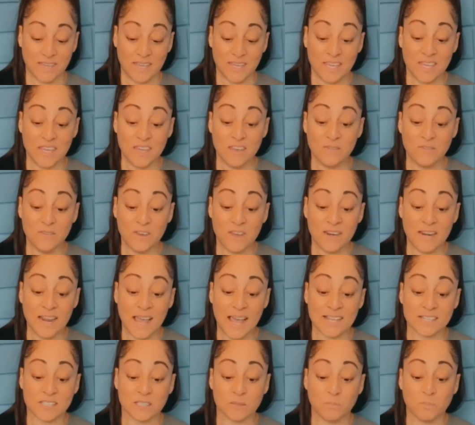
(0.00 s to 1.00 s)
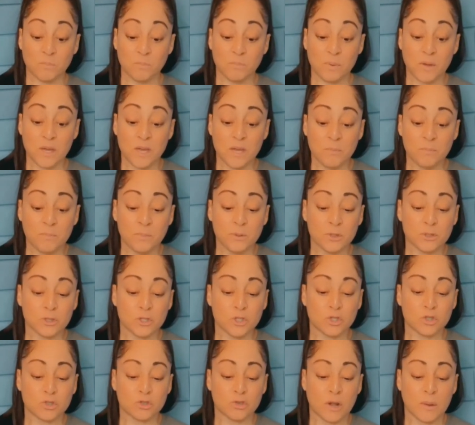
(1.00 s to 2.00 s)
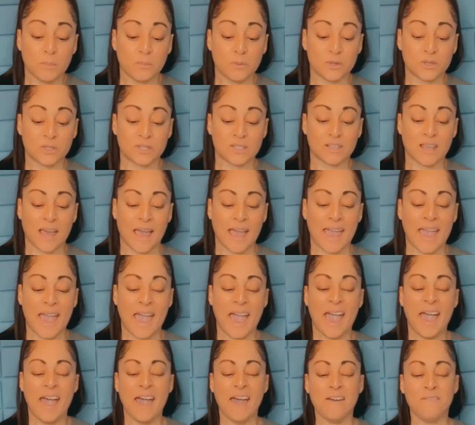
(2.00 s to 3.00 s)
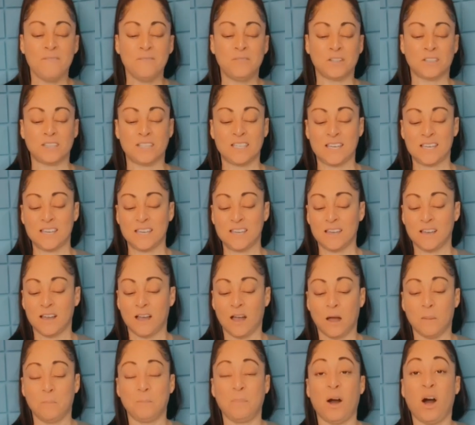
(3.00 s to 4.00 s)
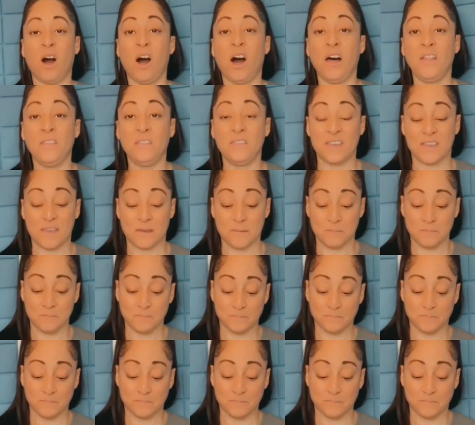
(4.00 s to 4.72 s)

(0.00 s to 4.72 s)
even as people's troubles lie heavily upon them.